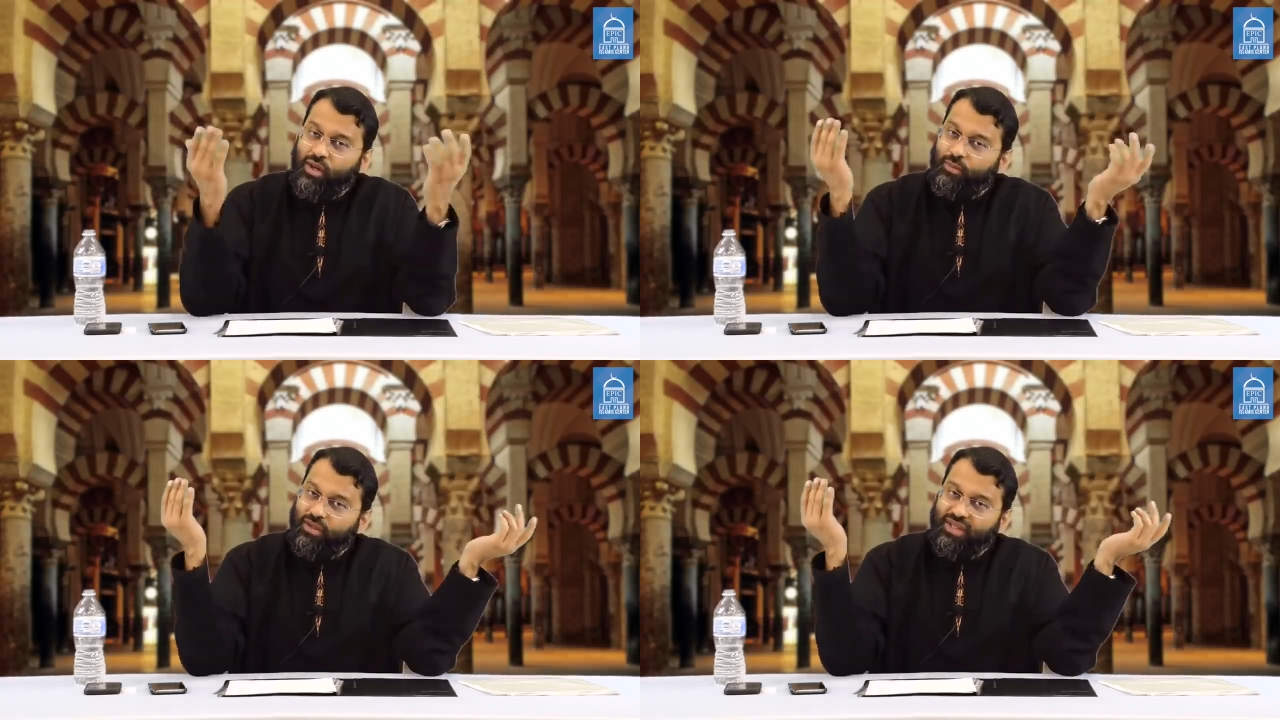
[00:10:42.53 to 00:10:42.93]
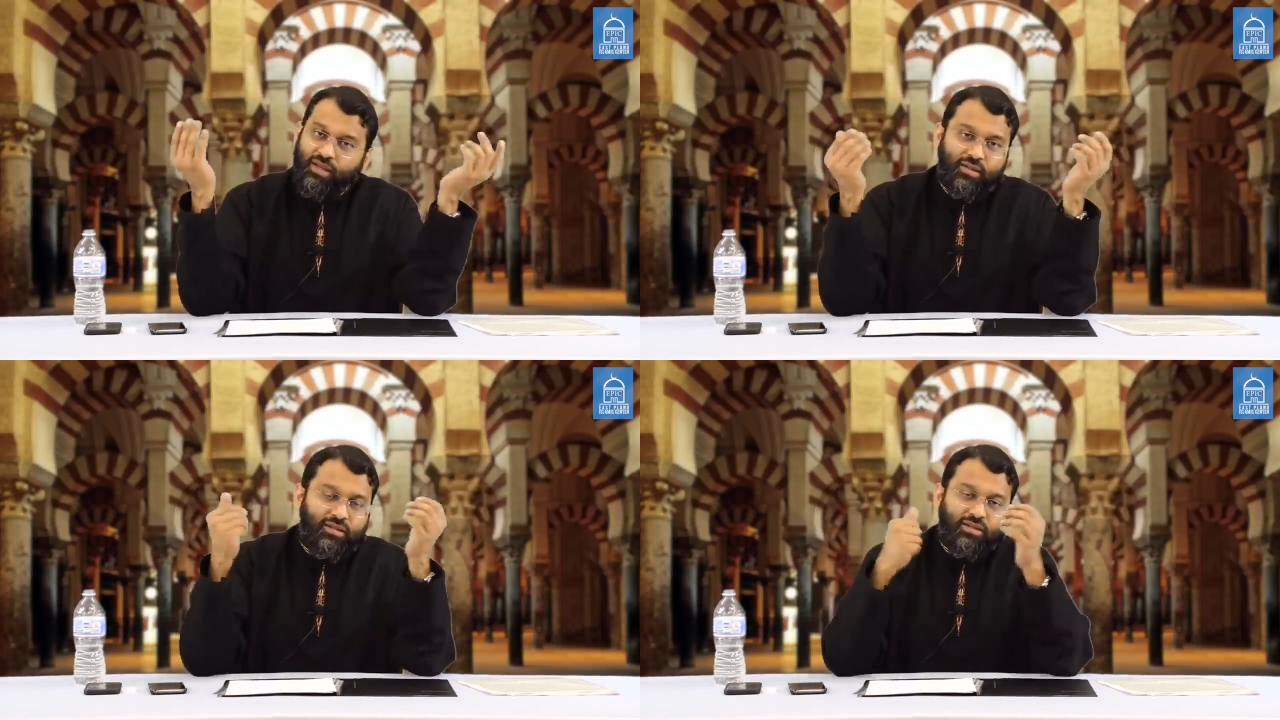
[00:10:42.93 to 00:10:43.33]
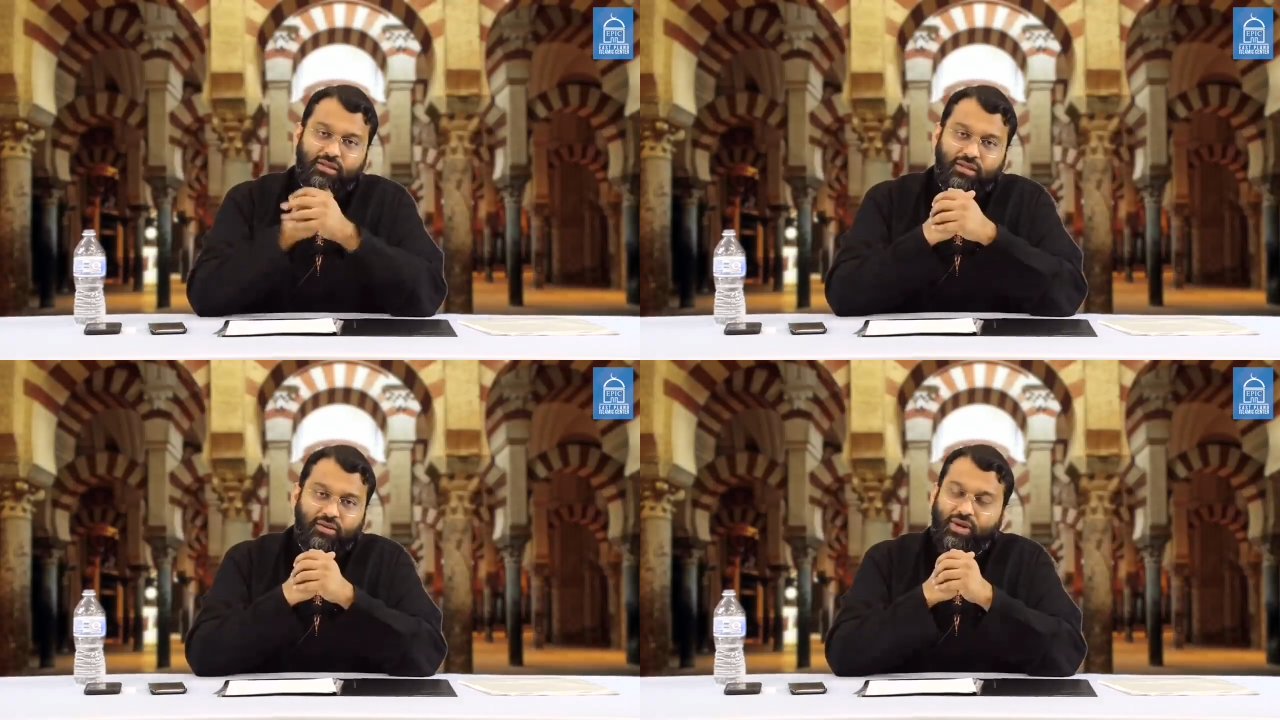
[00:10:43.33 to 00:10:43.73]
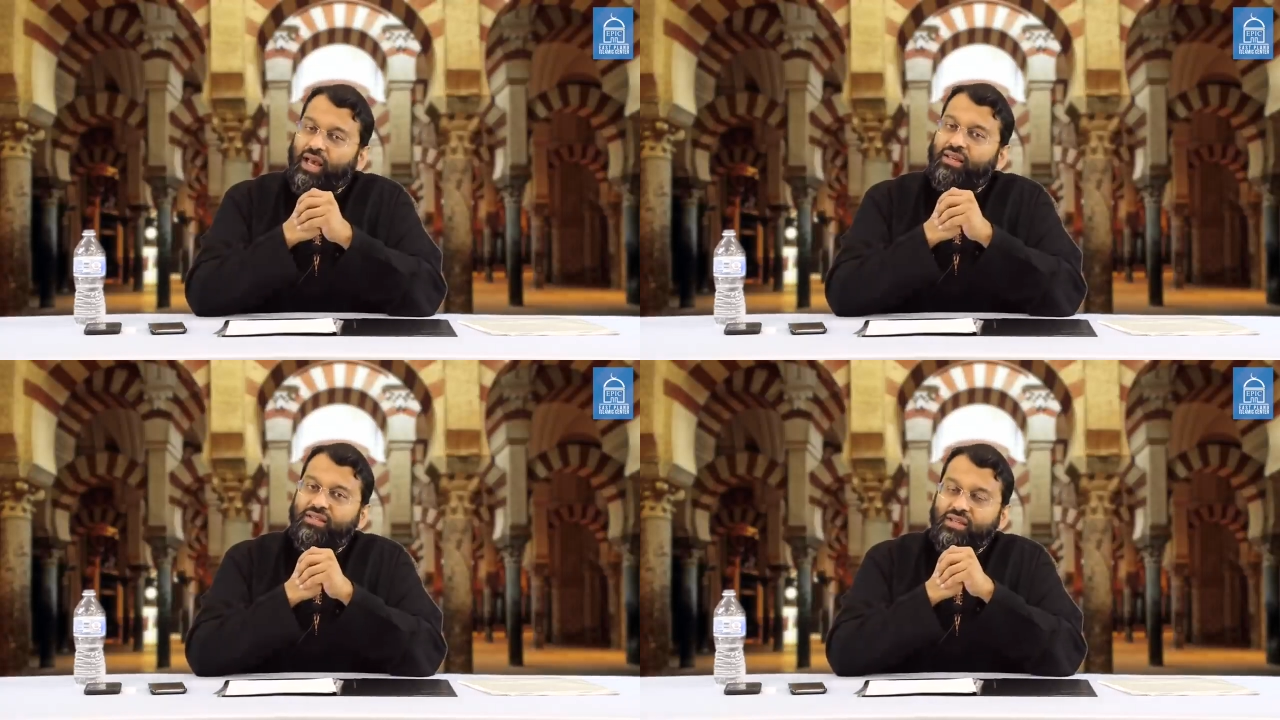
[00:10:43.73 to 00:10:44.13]
but that is the
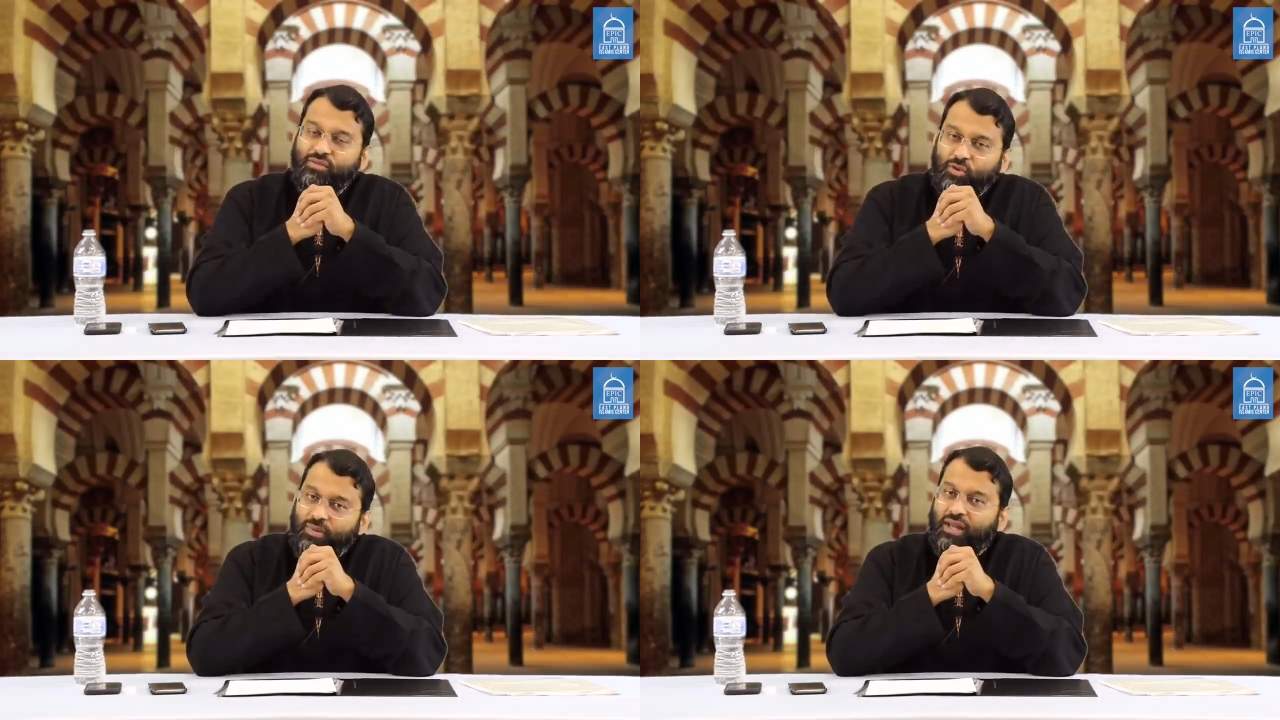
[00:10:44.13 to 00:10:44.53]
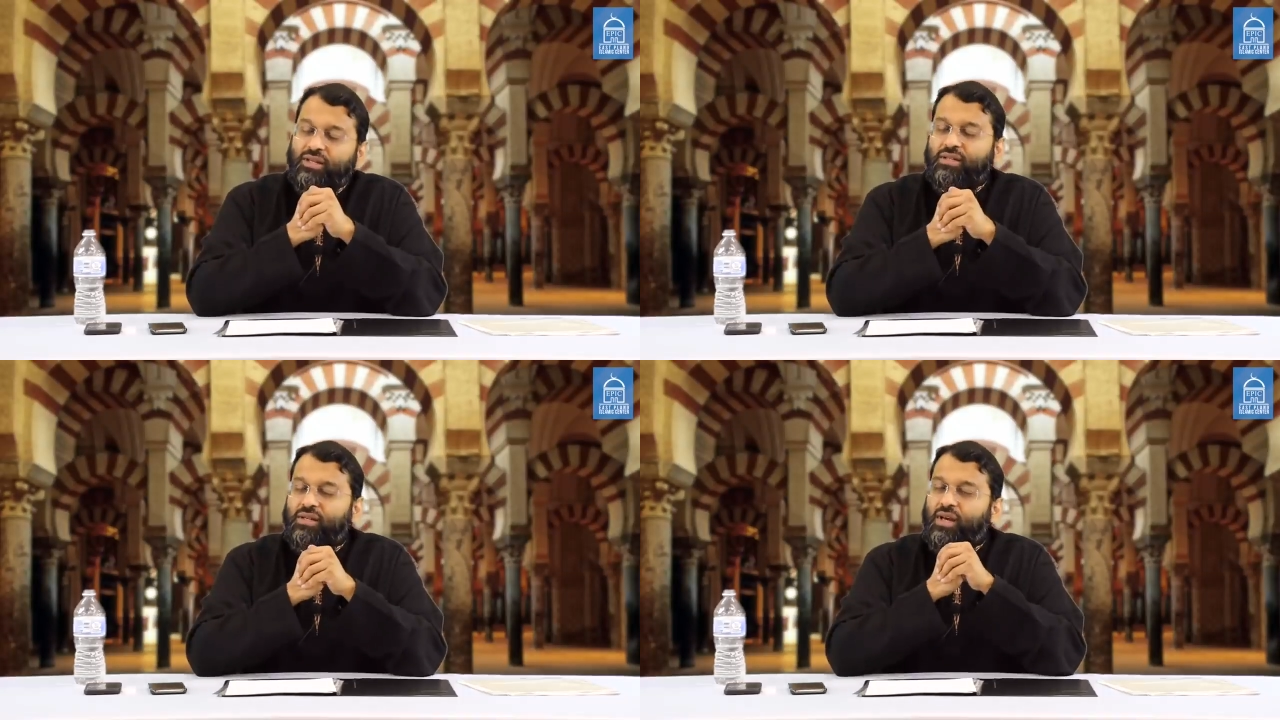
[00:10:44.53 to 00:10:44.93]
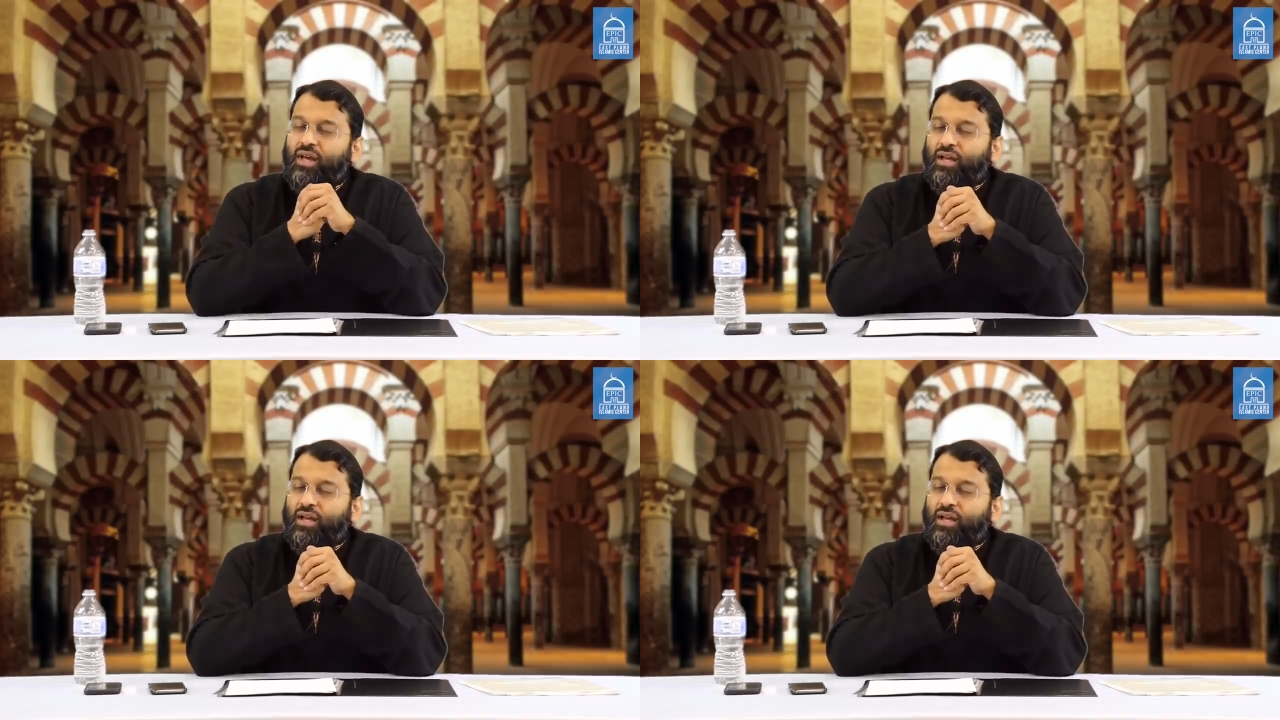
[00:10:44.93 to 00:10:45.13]
reality of humanity.